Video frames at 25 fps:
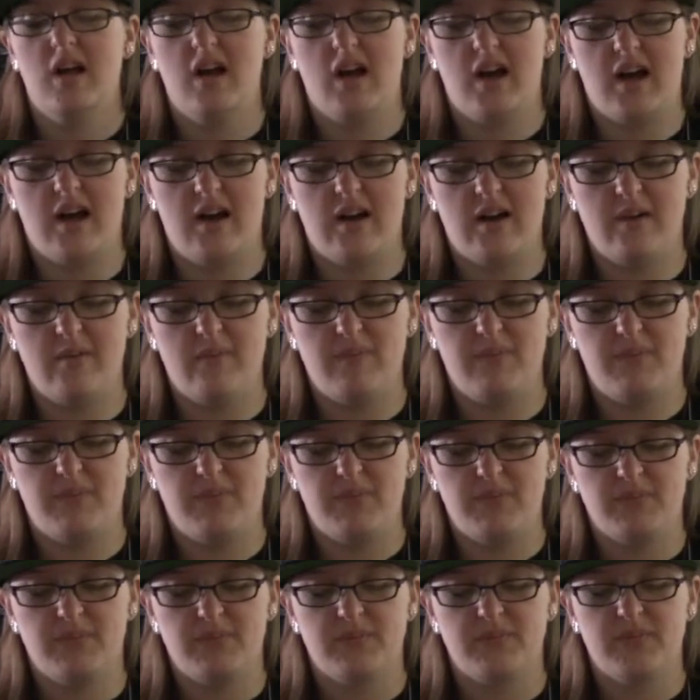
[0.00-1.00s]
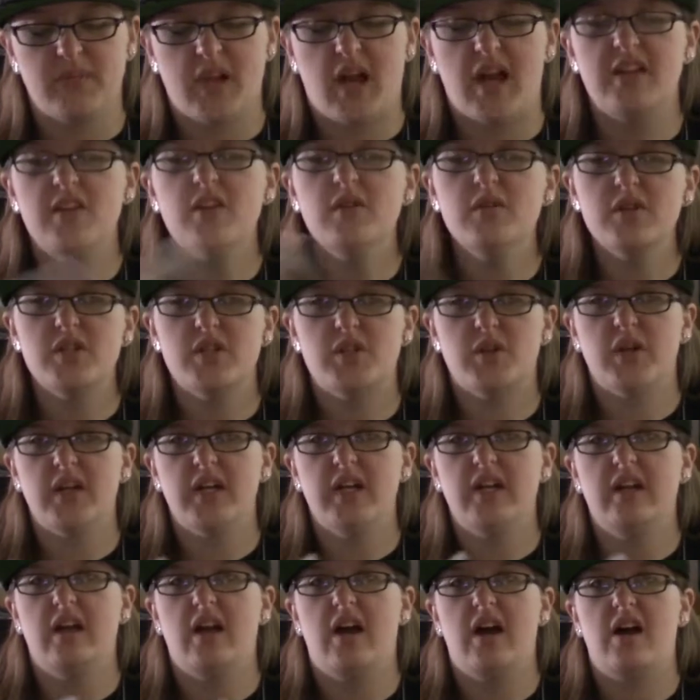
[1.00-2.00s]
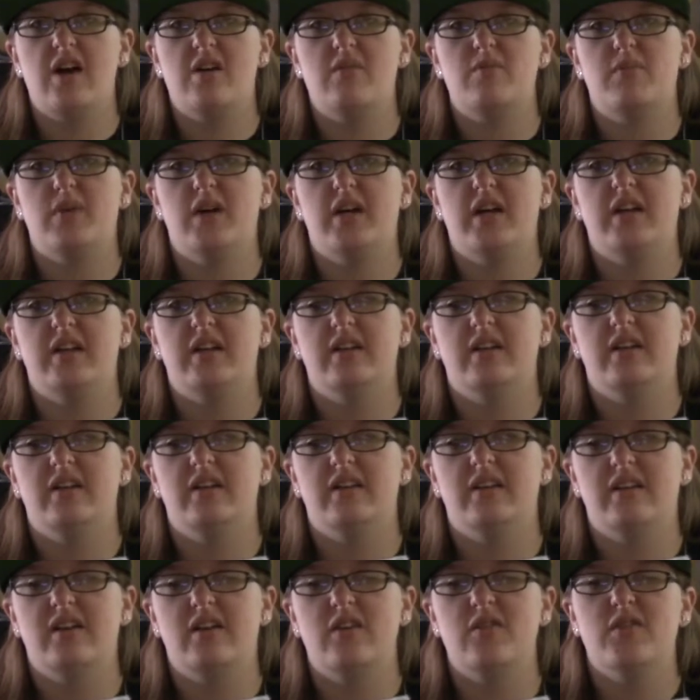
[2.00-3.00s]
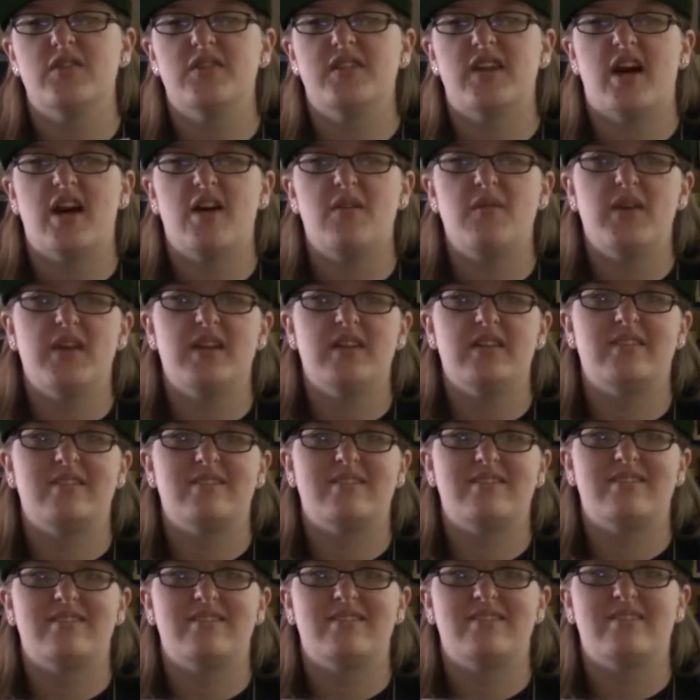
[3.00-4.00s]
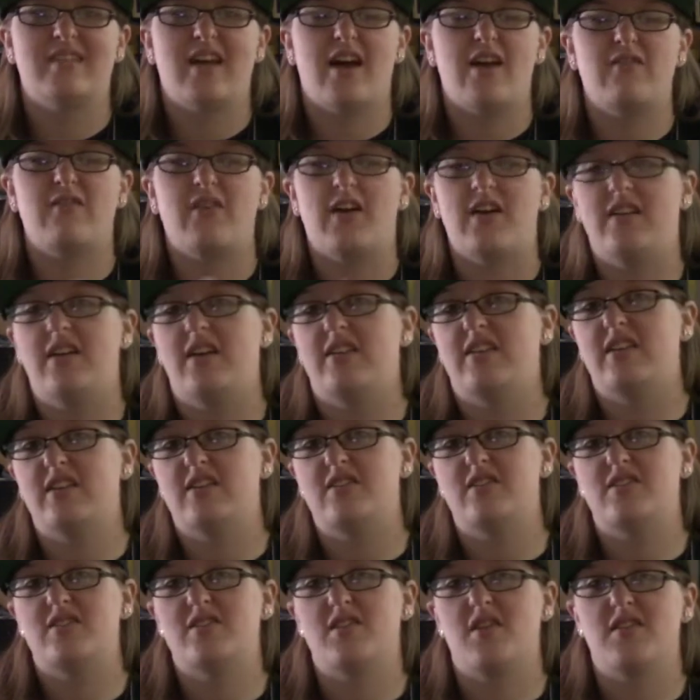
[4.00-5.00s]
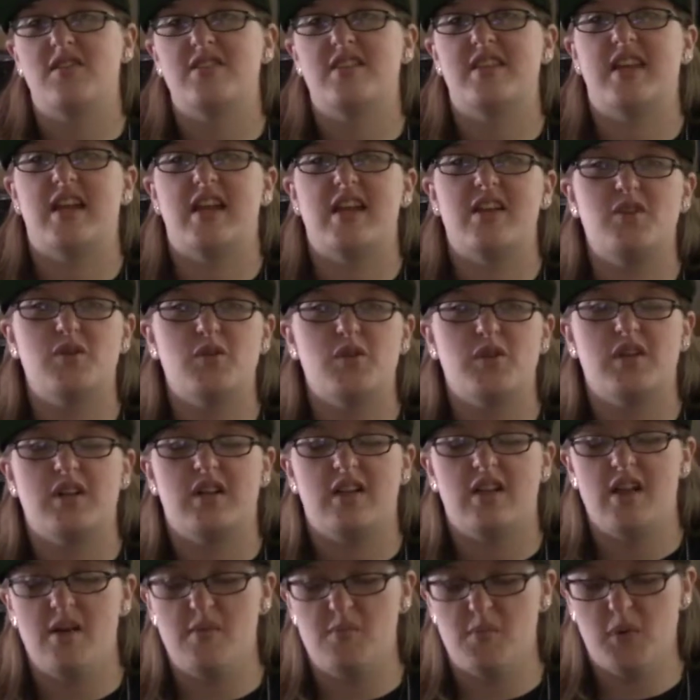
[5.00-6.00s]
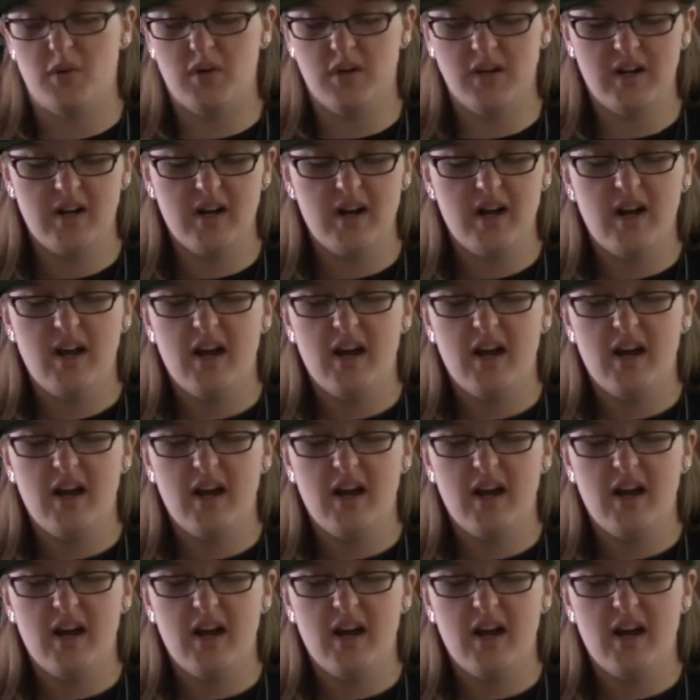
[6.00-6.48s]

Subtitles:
I do enjoy it, but over time I found out there's songs that I enjoyed a lot more.